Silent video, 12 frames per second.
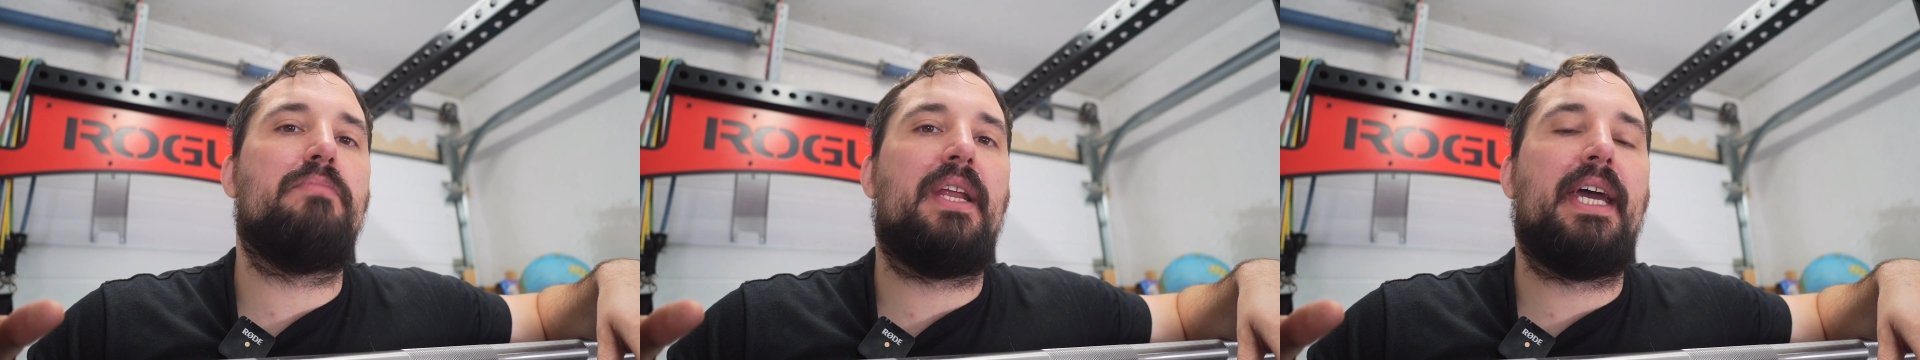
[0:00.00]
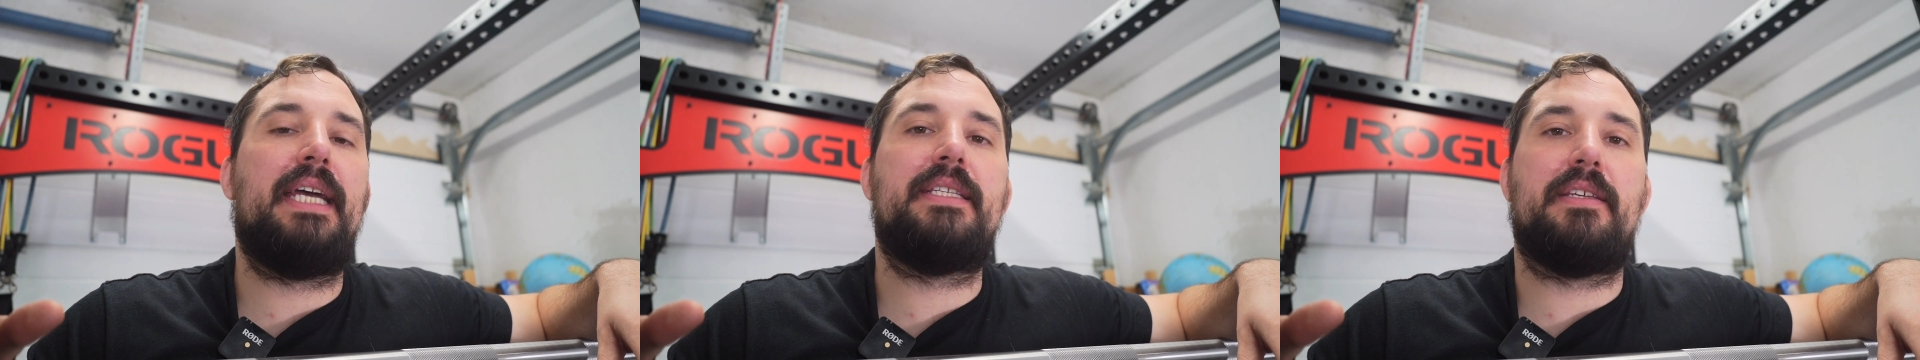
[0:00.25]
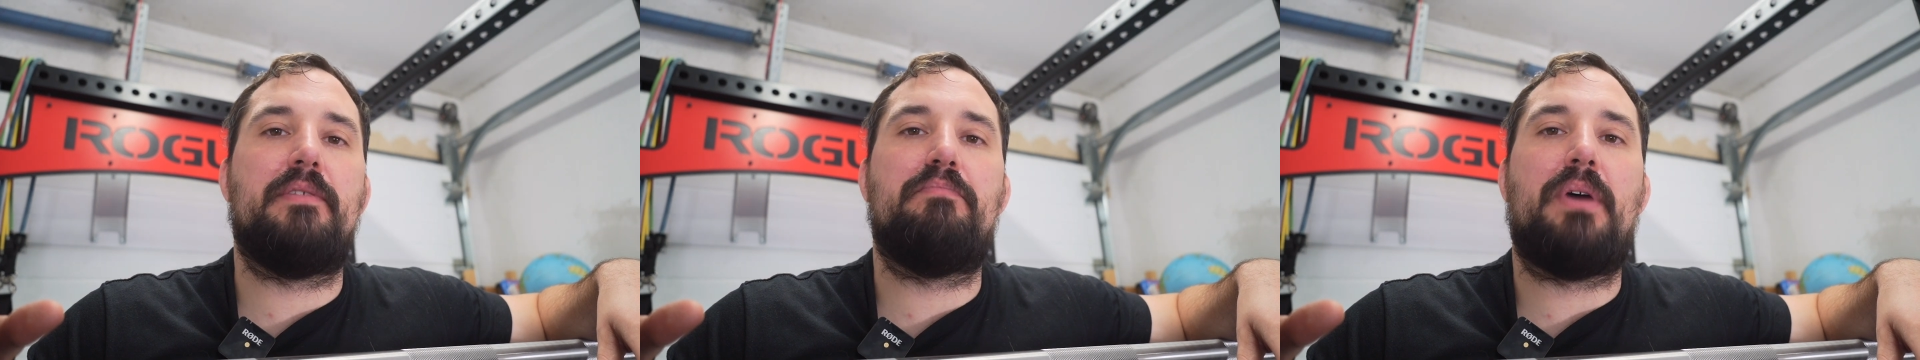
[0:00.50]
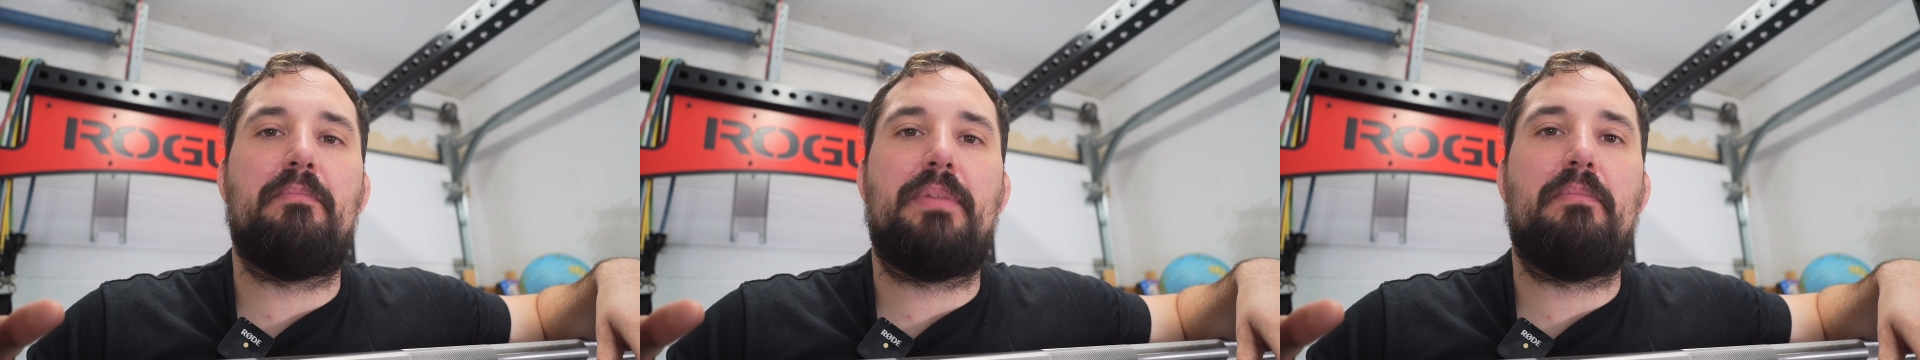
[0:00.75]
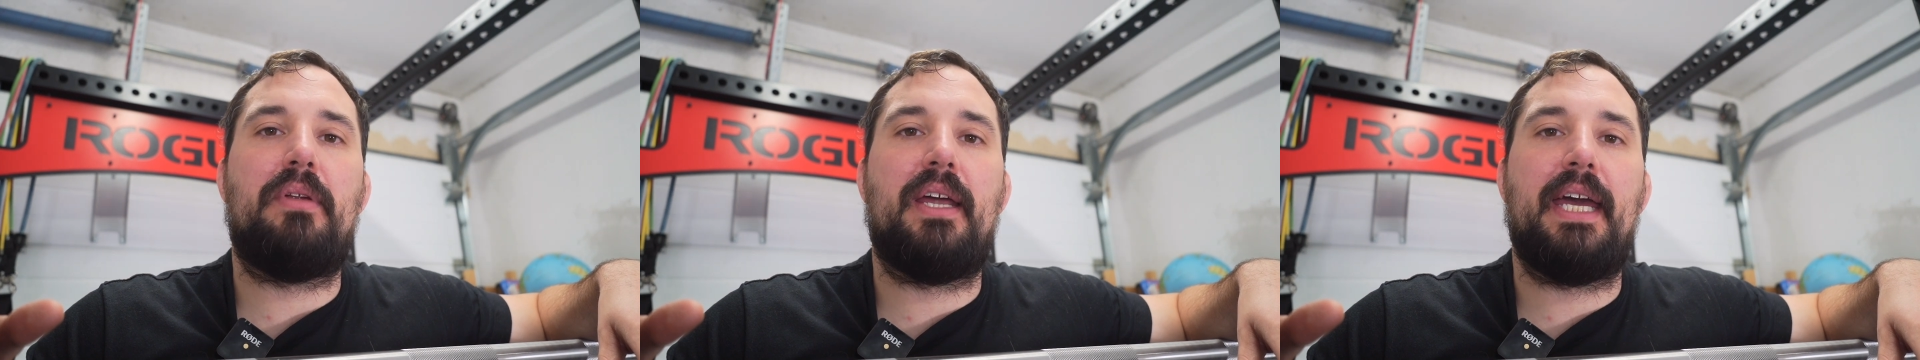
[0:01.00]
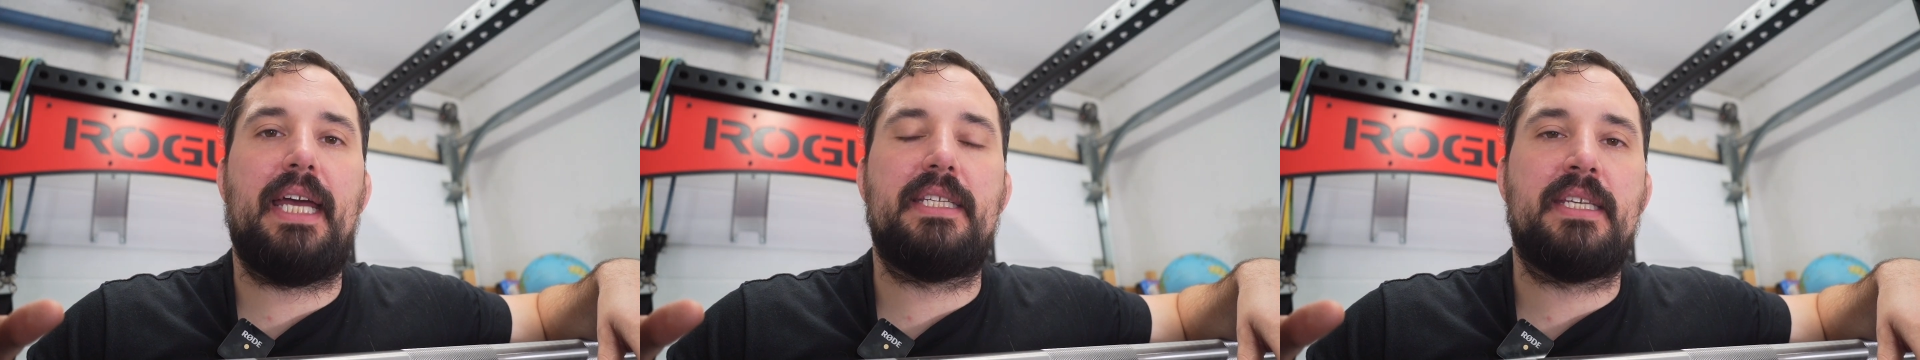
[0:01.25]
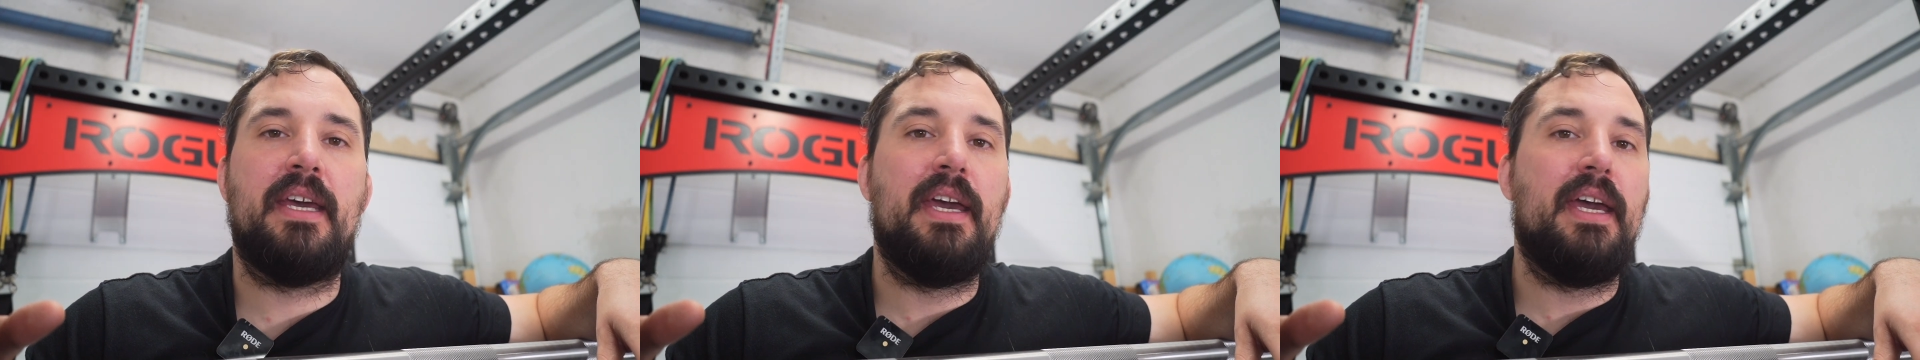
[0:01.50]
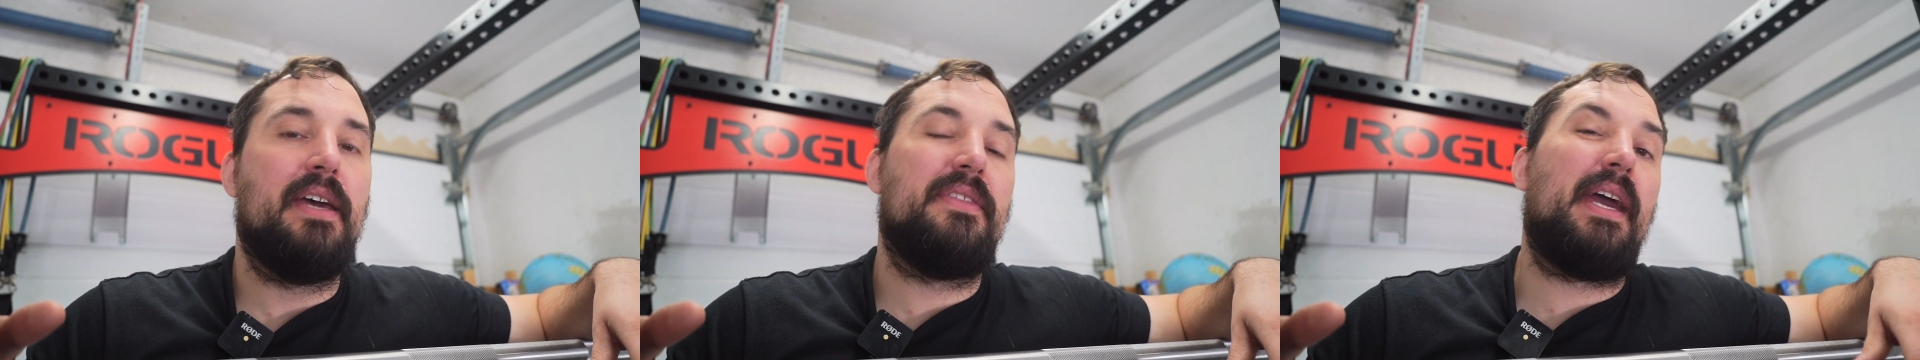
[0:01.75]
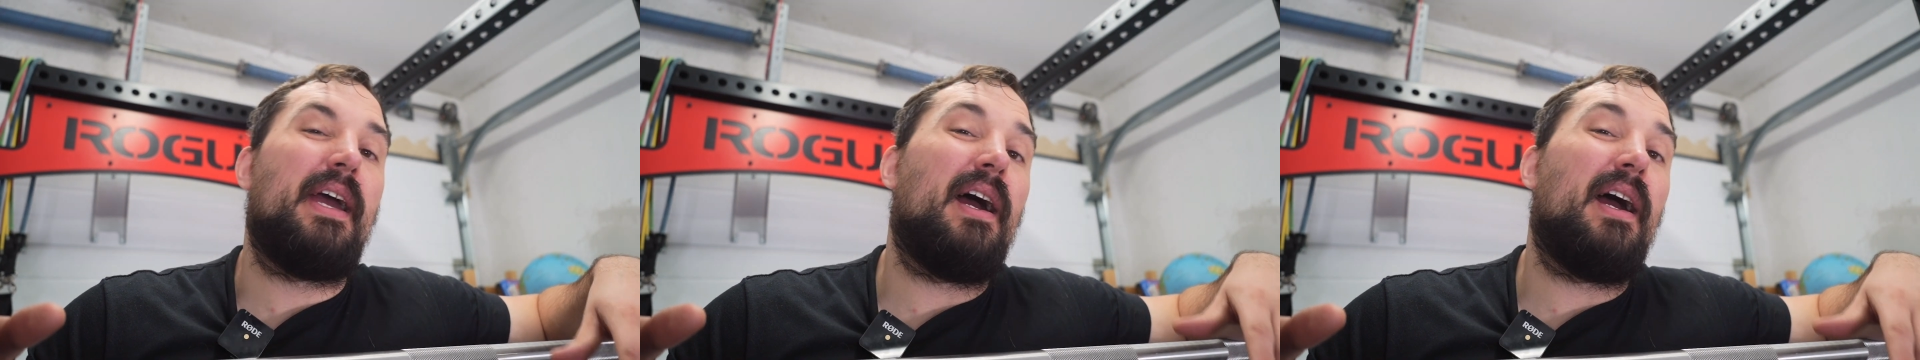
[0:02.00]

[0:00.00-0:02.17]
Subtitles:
plates and bumper plates. They